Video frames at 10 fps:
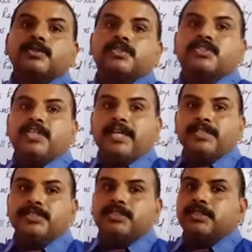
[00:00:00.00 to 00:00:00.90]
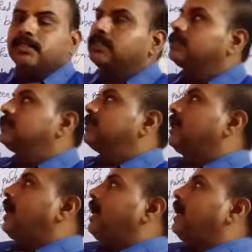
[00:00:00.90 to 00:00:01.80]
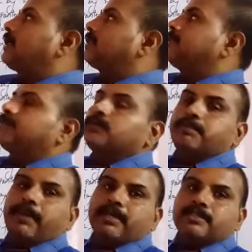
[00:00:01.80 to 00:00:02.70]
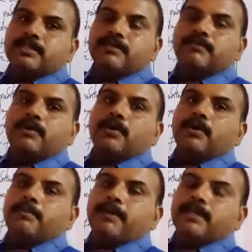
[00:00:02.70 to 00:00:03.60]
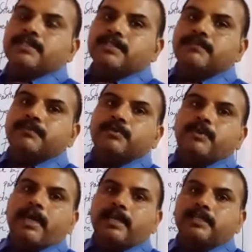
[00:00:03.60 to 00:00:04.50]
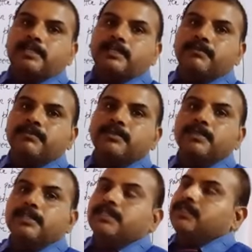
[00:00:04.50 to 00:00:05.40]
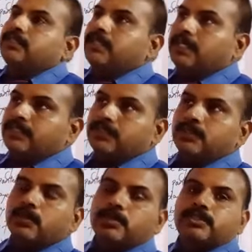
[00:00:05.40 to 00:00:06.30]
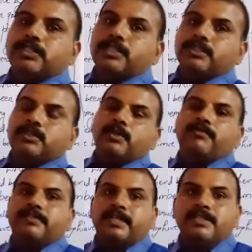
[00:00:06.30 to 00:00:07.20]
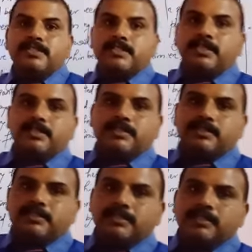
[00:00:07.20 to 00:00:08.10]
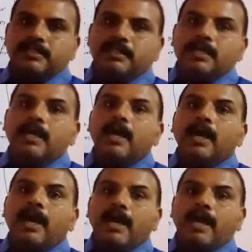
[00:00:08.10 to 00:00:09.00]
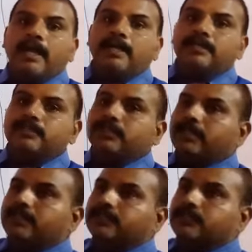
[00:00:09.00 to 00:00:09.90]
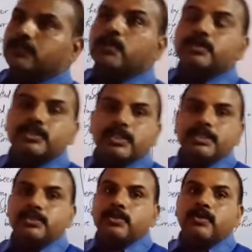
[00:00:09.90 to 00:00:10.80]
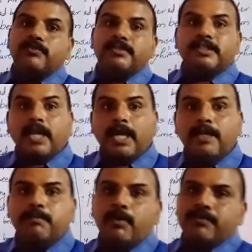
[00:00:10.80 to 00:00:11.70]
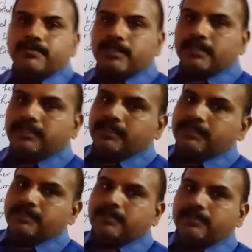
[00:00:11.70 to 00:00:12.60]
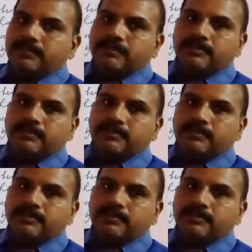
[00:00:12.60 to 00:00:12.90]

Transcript: change active to passive or passive to active, there is no change of tenses and there is no change of type of sentences.